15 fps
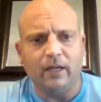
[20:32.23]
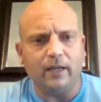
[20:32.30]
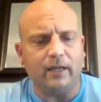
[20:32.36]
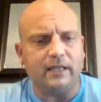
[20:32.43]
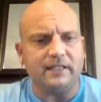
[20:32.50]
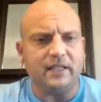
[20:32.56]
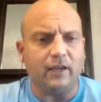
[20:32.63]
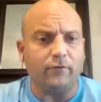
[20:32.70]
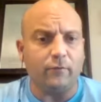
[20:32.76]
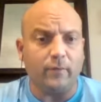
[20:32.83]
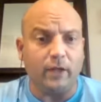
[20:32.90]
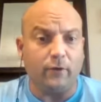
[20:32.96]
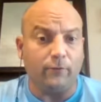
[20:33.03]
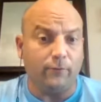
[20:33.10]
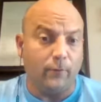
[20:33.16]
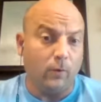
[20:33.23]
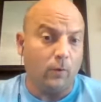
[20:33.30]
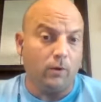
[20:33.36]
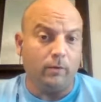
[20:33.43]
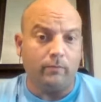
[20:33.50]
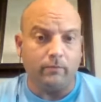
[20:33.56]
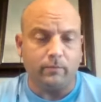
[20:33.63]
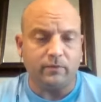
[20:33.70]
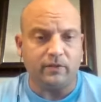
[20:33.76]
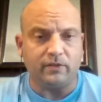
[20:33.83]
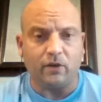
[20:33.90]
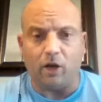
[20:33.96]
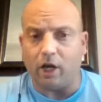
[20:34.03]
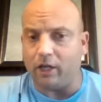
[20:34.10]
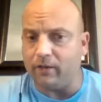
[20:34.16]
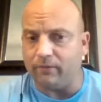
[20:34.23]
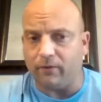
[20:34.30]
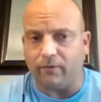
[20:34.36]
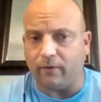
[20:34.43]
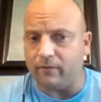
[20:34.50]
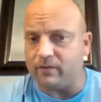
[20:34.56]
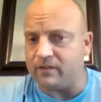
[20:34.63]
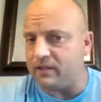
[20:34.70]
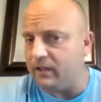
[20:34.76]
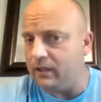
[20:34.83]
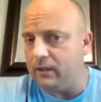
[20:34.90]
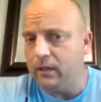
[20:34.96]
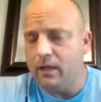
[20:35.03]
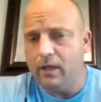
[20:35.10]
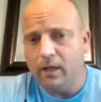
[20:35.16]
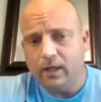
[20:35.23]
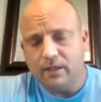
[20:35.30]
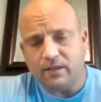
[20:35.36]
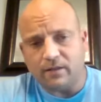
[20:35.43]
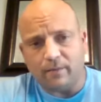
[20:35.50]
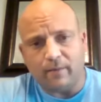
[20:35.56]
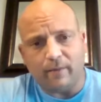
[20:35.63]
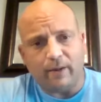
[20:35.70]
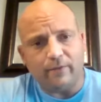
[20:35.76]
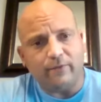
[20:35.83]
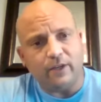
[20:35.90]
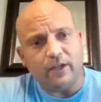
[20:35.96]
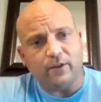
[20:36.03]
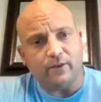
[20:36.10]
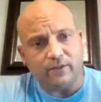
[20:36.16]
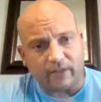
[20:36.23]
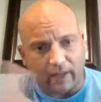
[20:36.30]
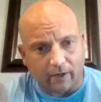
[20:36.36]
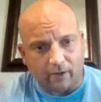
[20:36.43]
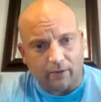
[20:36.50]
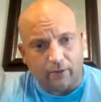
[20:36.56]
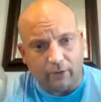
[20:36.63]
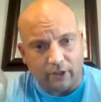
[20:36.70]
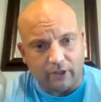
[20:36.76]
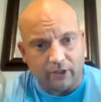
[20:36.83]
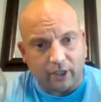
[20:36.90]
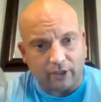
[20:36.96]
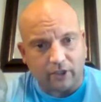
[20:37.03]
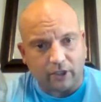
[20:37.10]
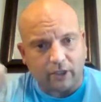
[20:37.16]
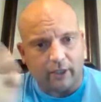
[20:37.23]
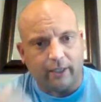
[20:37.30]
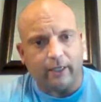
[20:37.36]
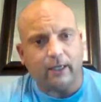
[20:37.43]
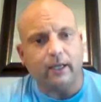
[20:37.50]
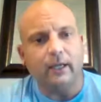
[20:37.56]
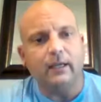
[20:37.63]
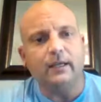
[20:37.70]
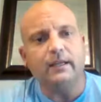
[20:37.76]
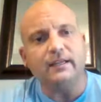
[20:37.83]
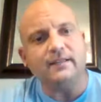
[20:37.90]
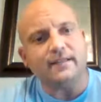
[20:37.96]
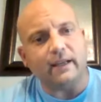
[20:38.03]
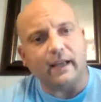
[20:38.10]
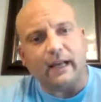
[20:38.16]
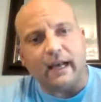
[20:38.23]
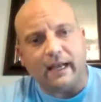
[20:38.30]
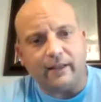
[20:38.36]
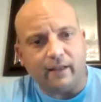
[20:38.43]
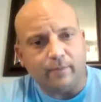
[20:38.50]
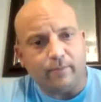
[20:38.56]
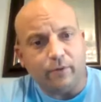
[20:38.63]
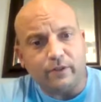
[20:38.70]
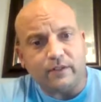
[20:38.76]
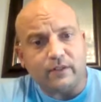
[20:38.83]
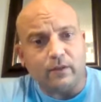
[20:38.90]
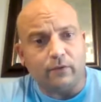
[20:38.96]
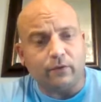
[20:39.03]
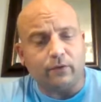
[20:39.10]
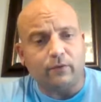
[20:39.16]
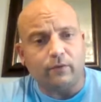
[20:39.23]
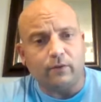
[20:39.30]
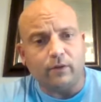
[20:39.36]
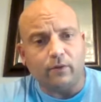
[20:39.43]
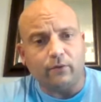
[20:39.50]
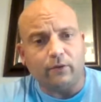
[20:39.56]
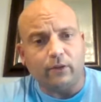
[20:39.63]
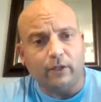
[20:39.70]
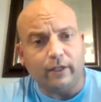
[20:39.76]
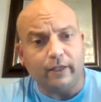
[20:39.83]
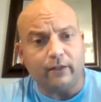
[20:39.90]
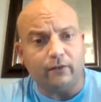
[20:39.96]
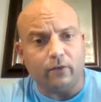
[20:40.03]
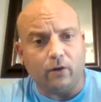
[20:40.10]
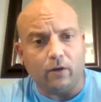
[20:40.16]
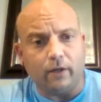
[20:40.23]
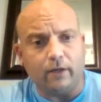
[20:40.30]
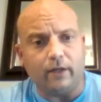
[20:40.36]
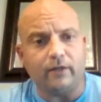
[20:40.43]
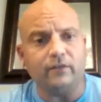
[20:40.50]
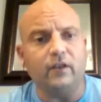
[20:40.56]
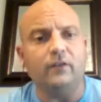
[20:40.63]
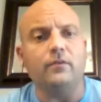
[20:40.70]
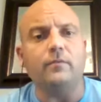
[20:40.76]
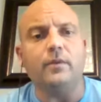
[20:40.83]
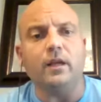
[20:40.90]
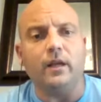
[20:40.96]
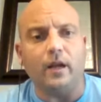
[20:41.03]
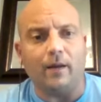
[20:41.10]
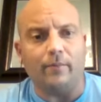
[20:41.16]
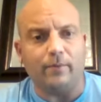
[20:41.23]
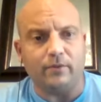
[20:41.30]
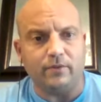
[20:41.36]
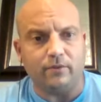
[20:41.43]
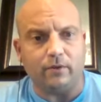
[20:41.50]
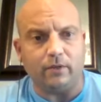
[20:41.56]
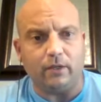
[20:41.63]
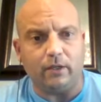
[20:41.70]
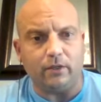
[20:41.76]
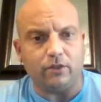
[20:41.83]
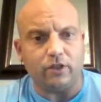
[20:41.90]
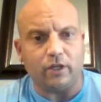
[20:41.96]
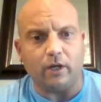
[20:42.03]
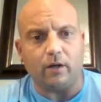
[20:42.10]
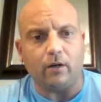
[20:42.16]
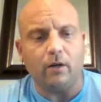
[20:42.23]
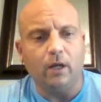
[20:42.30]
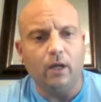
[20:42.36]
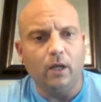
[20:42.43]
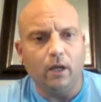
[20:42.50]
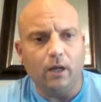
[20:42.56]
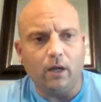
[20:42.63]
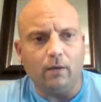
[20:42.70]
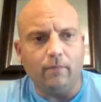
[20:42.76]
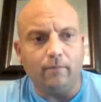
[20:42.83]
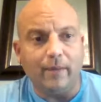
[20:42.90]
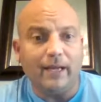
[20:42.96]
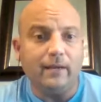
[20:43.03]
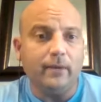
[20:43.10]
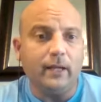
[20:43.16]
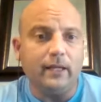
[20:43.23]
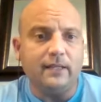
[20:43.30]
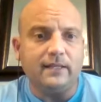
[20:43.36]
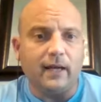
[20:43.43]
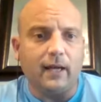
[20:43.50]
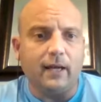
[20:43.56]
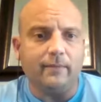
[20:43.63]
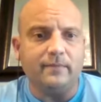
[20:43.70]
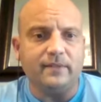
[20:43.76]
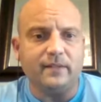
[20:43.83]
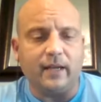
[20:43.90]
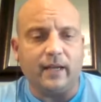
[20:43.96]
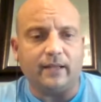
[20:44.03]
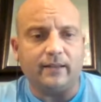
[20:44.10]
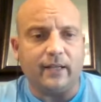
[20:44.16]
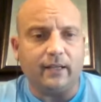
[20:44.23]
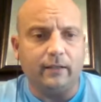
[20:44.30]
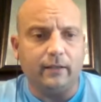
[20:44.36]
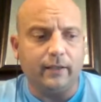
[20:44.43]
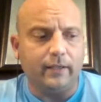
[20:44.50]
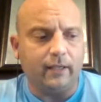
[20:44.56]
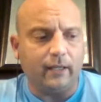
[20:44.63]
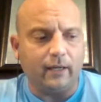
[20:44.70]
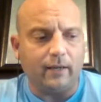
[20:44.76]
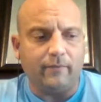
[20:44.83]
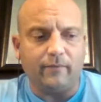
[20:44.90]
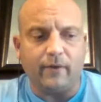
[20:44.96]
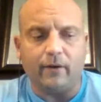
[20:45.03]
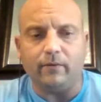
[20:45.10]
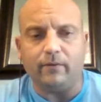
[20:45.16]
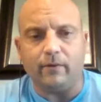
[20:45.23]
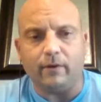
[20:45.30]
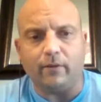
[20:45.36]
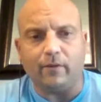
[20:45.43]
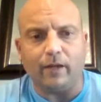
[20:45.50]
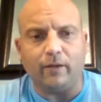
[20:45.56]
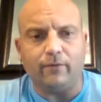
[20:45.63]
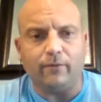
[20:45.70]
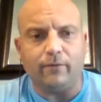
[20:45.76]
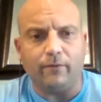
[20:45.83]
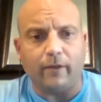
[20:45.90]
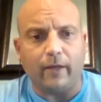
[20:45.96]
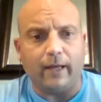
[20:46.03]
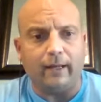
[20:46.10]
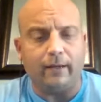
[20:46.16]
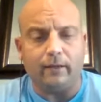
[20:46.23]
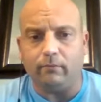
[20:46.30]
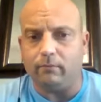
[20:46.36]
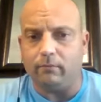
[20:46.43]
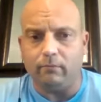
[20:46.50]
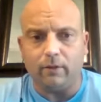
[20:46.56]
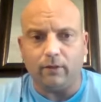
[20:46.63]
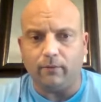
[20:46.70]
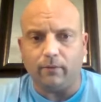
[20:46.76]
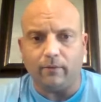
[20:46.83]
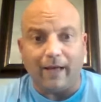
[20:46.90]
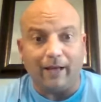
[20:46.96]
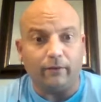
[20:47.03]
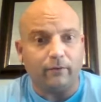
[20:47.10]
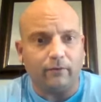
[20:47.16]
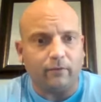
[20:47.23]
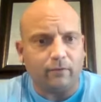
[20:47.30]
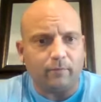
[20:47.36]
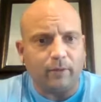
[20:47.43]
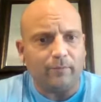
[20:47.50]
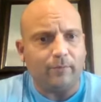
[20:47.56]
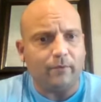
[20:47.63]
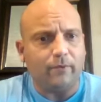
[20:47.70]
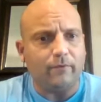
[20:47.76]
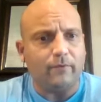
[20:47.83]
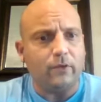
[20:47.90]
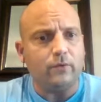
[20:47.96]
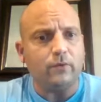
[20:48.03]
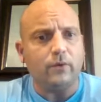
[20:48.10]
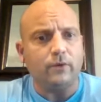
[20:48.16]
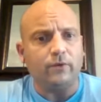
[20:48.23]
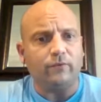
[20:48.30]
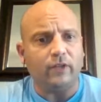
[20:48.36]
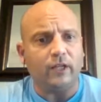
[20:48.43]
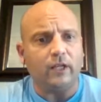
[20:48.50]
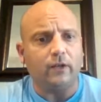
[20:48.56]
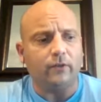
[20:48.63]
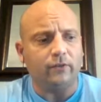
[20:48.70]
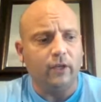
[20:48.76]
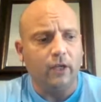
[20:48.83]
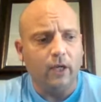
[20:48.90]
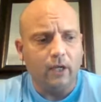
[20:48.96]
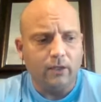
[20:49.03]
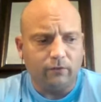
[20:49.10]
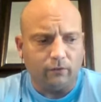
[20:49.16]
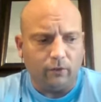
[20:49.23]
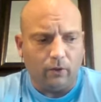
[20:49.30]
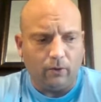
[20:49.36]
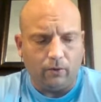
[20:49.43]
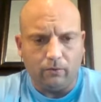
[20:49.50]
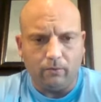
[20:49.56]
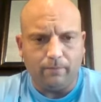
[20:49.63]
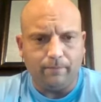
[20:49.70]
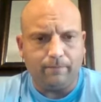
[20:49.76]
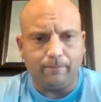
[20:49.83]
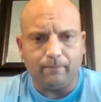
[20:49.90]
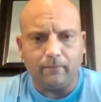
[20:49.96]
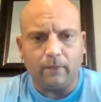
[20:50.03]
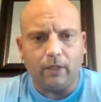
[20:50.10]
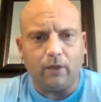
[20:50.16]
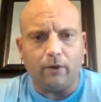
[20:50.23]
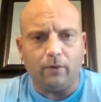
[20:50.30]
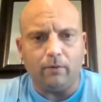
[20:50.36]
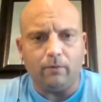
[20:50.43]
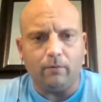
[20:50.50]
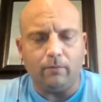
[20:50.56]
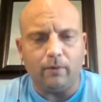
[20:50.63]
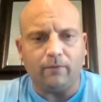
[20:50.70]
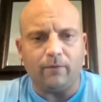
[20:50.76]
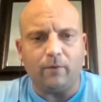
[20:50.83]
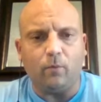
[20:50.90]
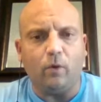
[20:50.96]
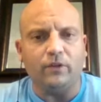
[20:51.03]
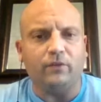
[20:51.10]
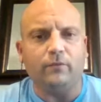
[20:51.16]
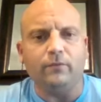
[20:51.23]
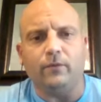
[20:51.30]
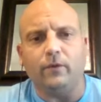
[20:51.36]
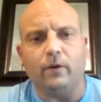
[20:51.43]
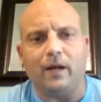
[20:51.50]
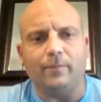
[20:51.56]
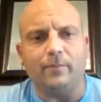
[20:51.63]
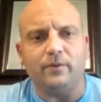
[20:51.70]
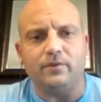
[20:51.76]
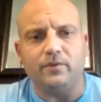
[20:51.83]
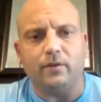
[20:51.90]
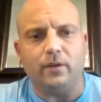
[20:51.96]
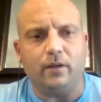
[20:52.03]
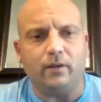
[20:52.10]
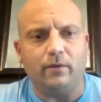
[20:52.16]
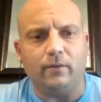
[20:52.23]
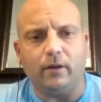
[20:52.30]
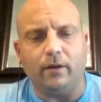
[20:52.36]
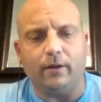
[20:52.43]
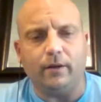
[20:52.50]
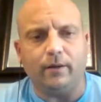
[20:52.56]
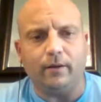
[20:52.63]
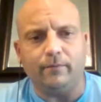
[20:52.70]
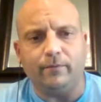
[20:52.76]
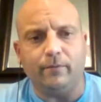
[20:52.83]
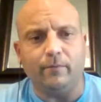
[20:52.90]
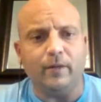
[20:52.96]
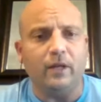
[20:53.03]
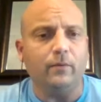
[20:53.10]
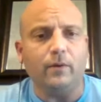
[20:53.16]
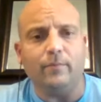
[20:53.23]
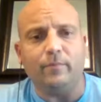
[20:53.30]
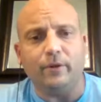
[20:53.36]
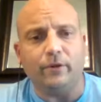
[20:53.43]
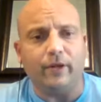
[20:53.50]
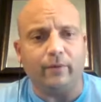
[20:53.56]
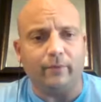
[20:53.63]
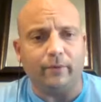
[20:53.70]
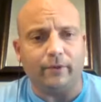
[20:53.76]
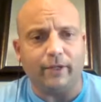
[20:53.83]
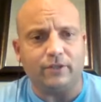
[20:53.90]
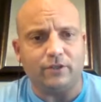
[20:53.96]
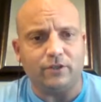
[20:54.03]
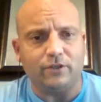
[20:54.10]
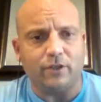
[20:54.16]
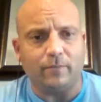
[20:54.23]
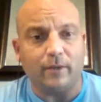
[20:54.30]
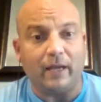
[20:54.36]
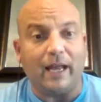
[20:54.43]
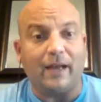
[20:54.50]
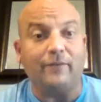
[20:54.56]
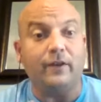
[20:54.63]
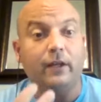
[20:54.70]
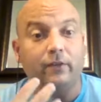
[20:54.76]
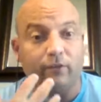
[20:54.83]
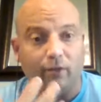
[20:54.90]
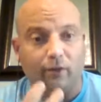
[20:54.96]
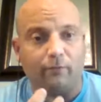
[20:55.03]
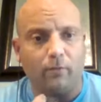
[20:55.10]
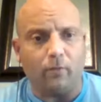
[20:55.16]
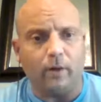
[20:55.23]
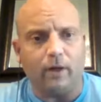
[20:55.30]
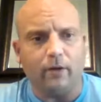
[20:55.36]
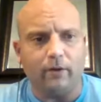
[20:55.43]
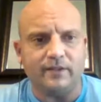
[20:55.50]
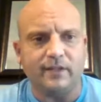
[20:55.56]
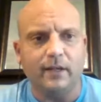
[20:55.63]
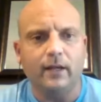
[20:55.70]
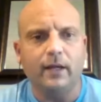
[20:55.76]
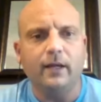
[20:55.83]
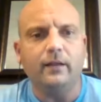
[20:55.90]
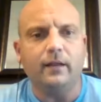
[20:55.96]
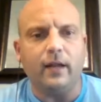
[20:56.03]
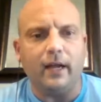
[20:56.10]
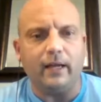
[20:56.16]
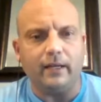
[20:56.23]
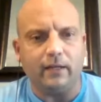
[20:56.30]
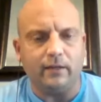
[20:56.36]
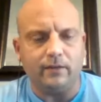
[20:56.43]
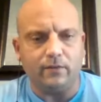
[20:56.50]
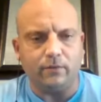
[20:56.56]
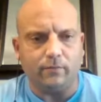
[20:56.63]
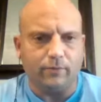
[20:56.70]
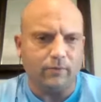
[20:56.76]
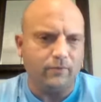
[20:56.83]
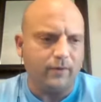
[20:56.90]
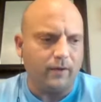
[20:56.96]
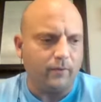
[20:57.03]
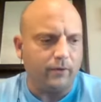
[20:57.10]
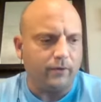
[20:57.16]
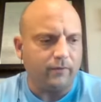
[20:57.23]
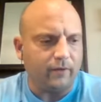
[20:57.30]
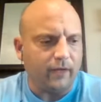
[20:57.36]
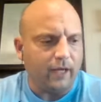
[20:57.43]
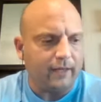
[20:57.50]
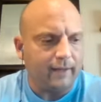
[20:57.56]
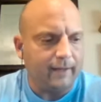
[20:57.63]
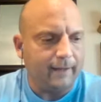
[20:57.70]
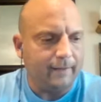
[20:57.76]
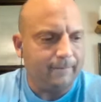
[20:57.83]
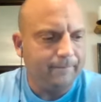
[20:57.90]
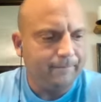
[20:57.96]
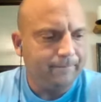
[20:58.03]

And he's given me a forum to talk. If you've ever seen some of my videos that are the Dutch Clinic, he's the guy that puts those clinics on and has given me an opportunity to share many, many times at that clinic. And I'm very, very thankful for that. And, thousands of people have viewed those videos. So, if it wasn't for an opportunity for me to rebuild that relationship and having a self-awareness that I needed to improve, I wouldn't have gotten that.